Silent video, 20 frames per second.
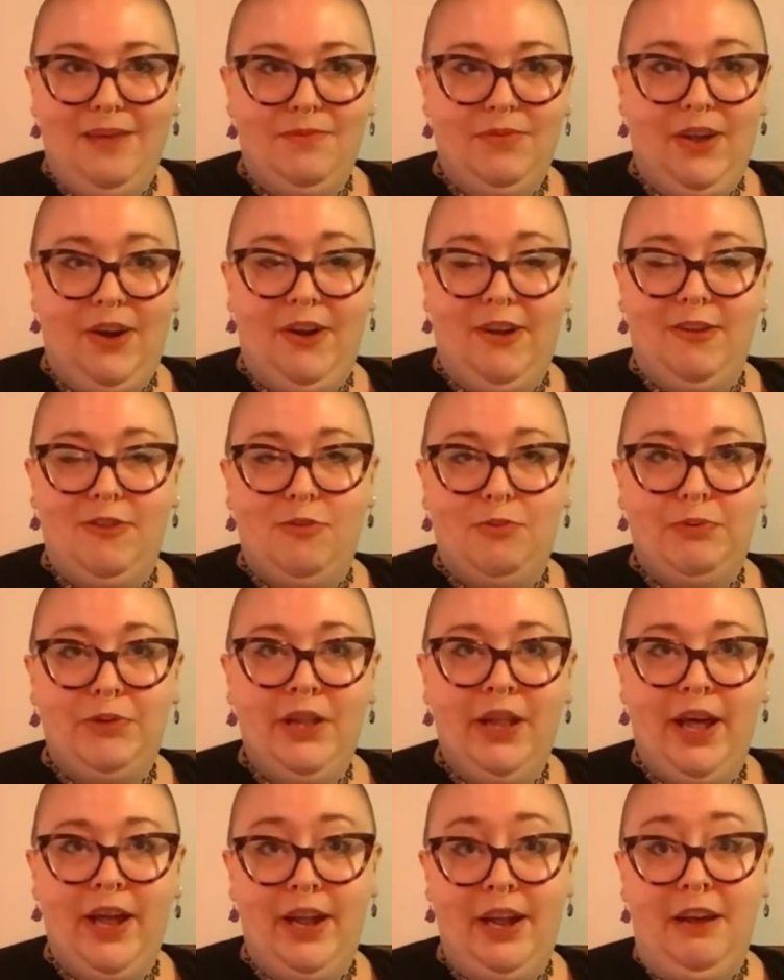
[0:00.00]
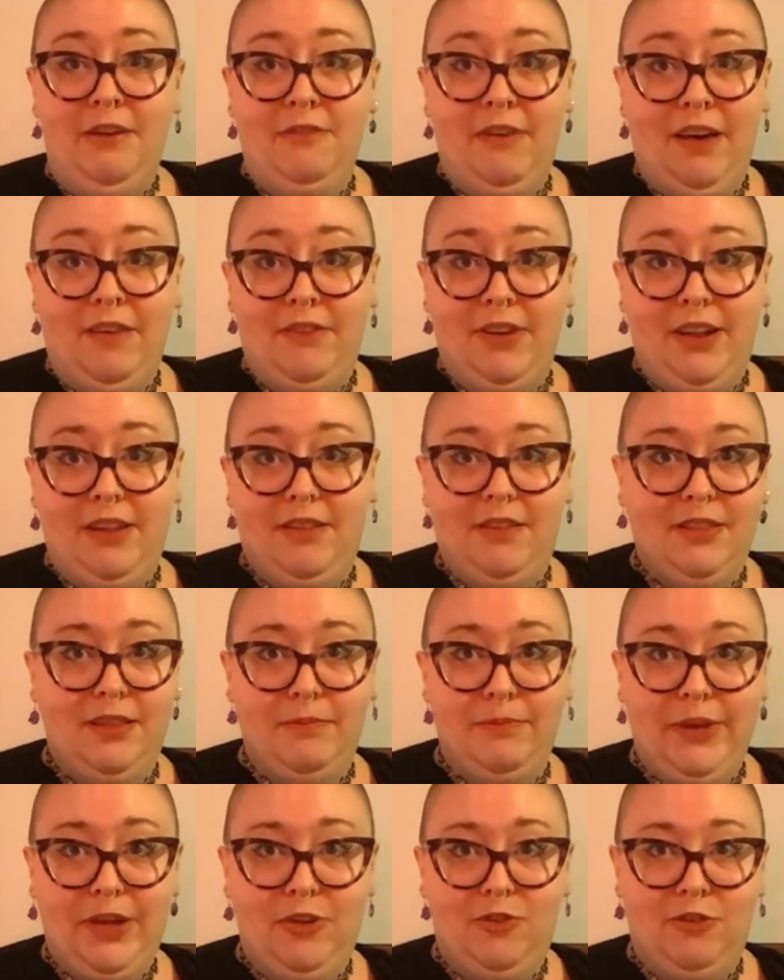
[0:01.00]
There is plenty of evidence
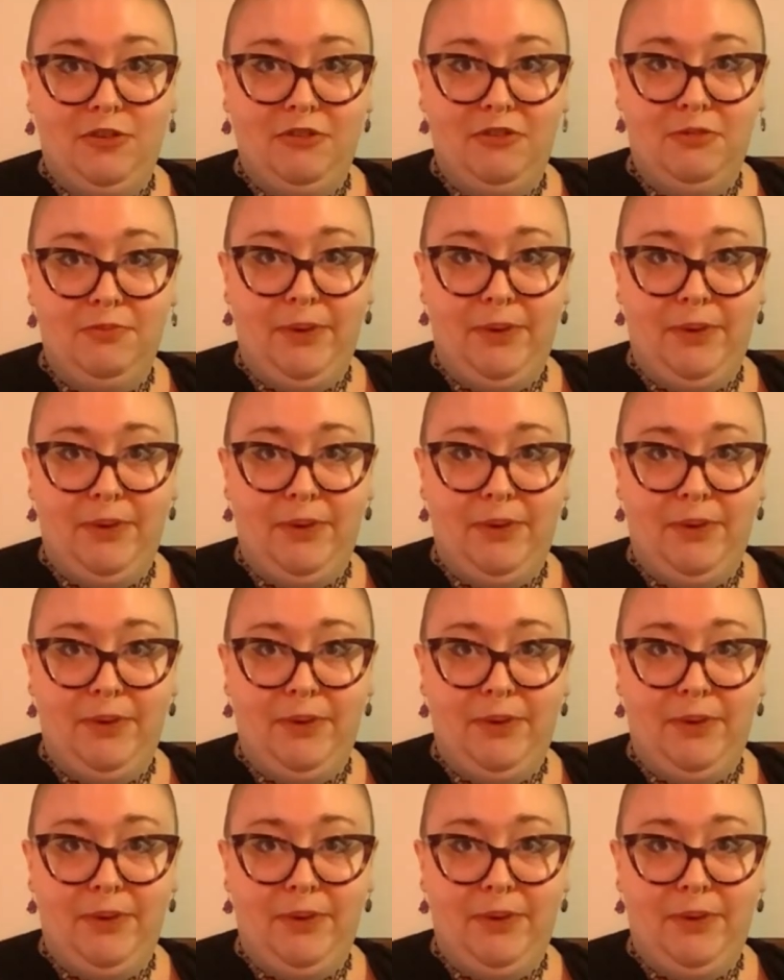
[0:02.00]
that Beatrice